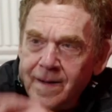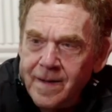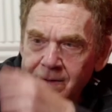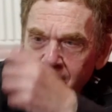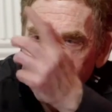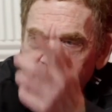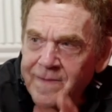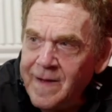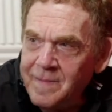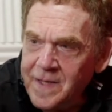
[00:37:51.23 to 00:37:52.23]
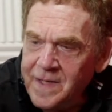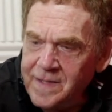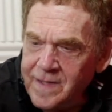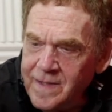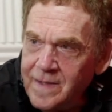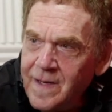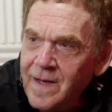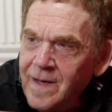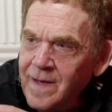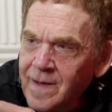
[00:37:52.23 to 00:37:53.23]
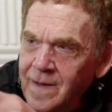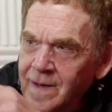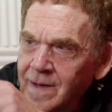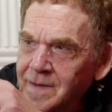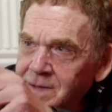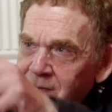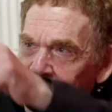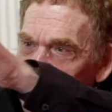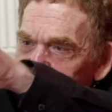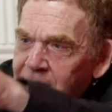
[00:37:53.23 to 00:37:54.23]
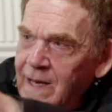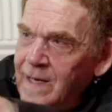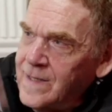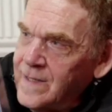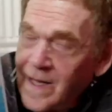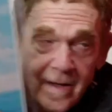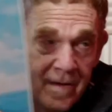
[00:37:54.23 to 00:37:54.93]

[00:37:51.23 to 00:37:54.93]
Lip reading: Like, whose family is it? And there's that's an alien kind